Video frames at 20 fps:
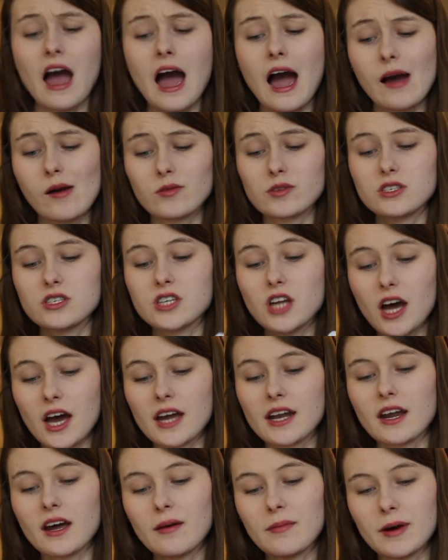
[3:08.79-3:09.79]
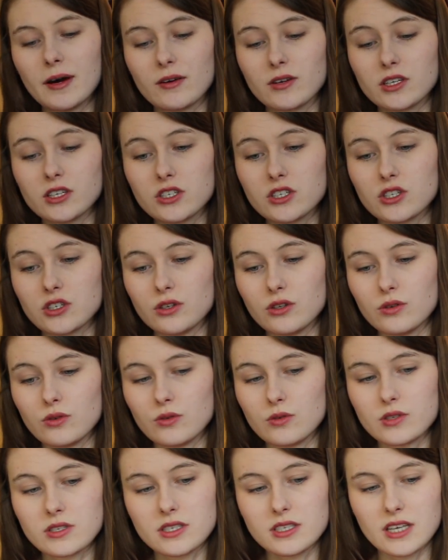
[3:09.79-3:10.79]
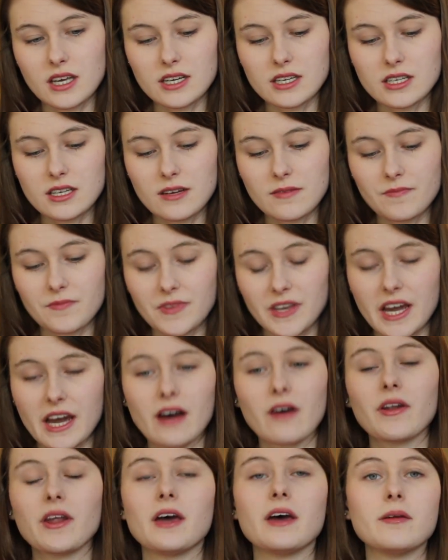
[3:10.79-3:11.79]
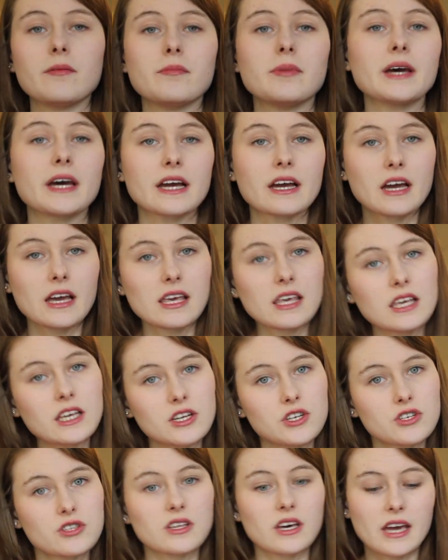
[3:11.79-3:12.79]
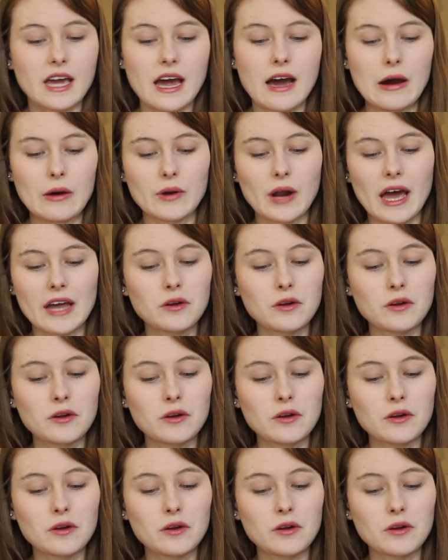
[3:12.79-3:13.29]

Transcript: I was not about to sit down and pick each thing out.